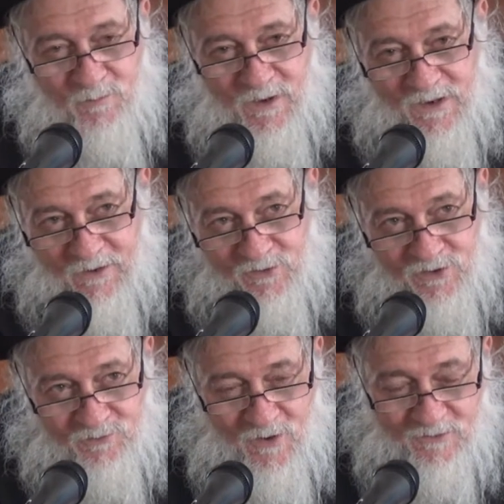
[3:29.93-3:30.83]
to be in Eretz
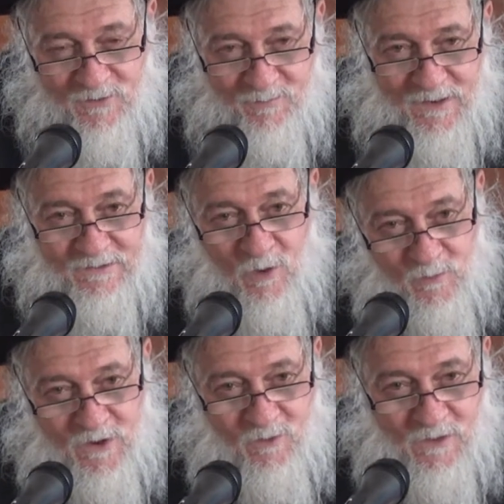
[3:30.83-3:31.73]
Yisrael to be
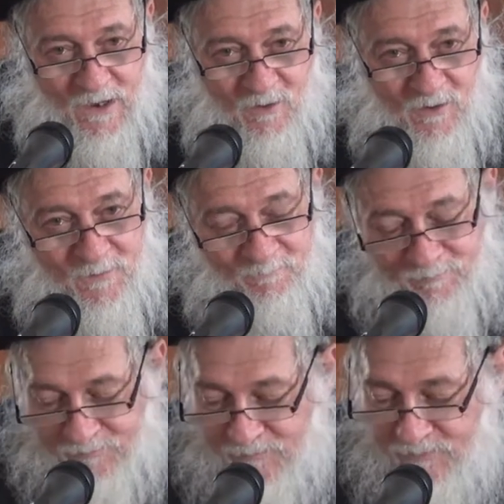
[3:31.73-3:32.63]
lo kechol hagoyim,
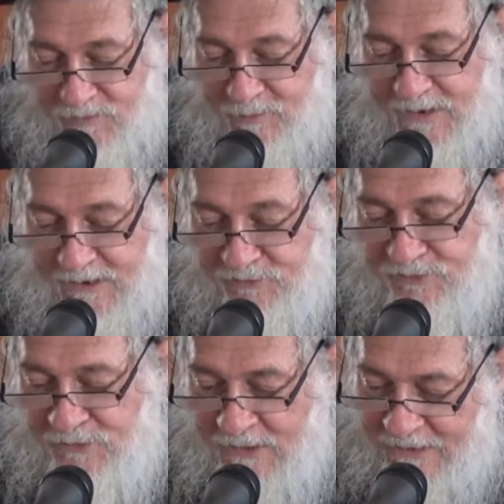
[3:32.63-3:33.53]
to be
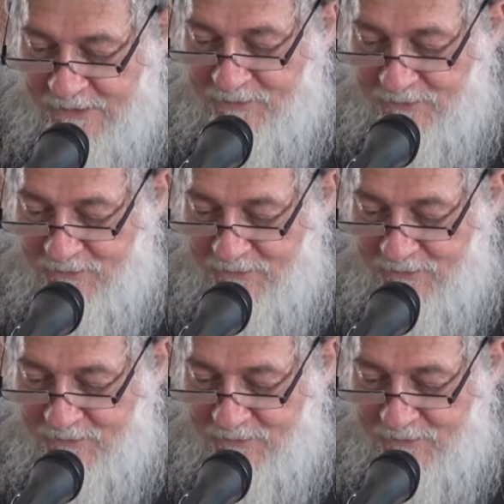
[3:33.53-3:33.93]
insulated,